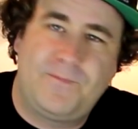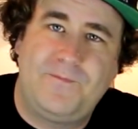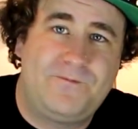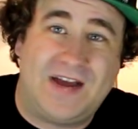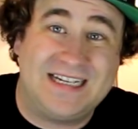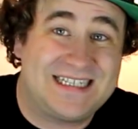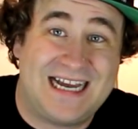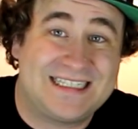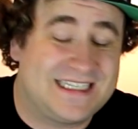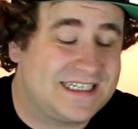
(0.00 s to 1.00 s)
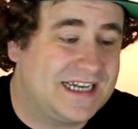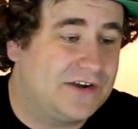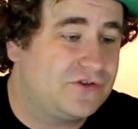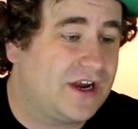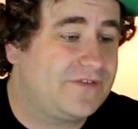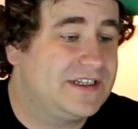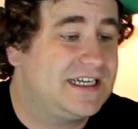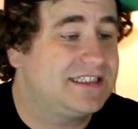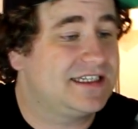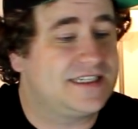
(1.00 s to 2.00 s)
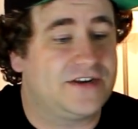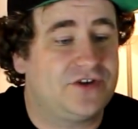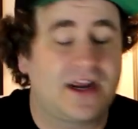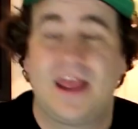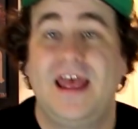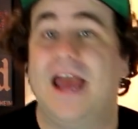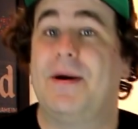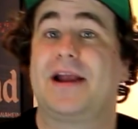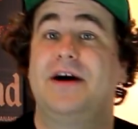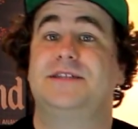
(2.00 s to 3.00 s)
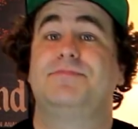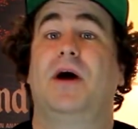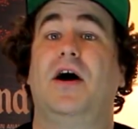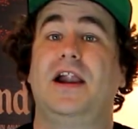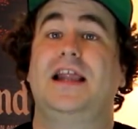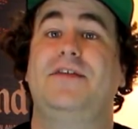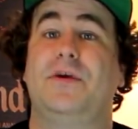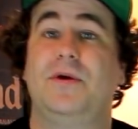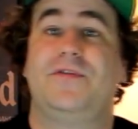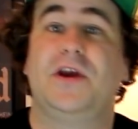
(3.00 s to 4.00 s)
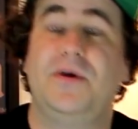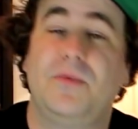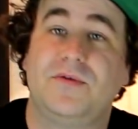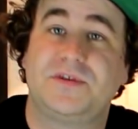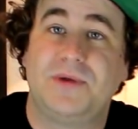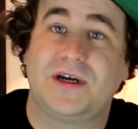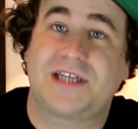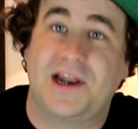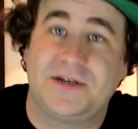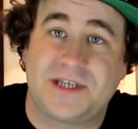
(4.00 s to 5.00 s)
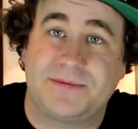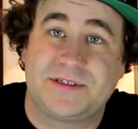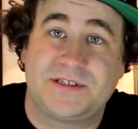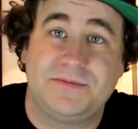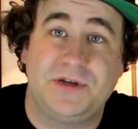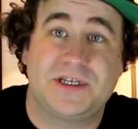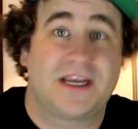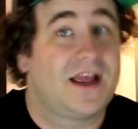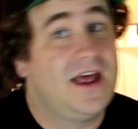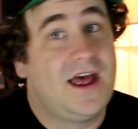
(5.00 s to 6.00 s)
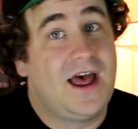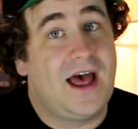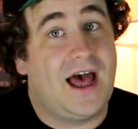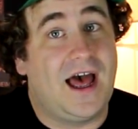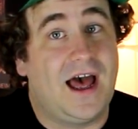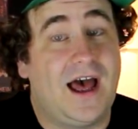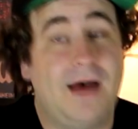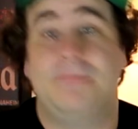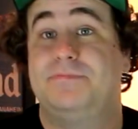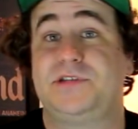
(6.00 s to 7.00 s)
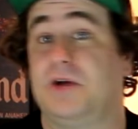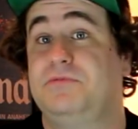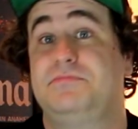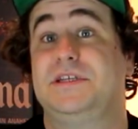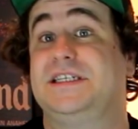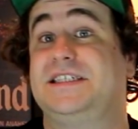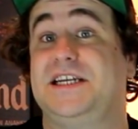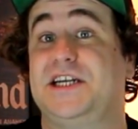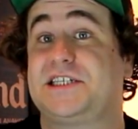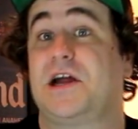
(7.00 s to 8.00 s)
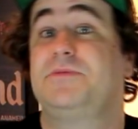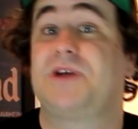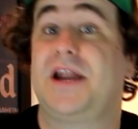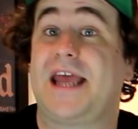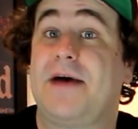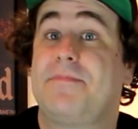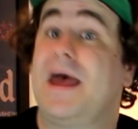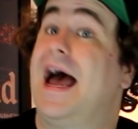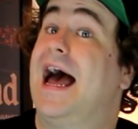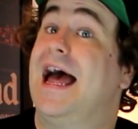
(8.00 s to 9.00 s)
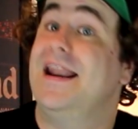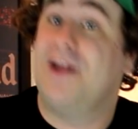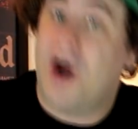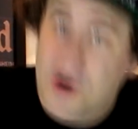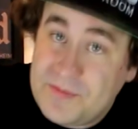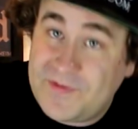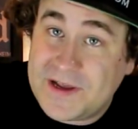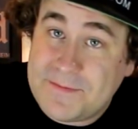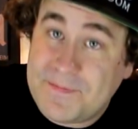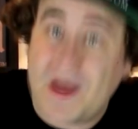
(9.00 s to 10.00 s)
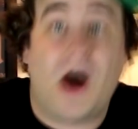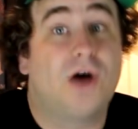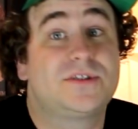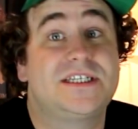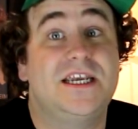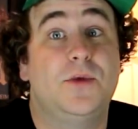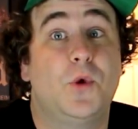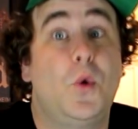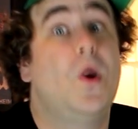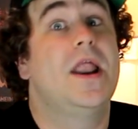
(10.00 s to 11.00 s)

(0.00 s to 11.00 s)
Fantastic soundtrack, fantastic soundtrack. Anyway, guys, I'm going to leave it with you with some nice close-ups and some music. So, this is DJ Slope signing out, and hopefully I'll see you all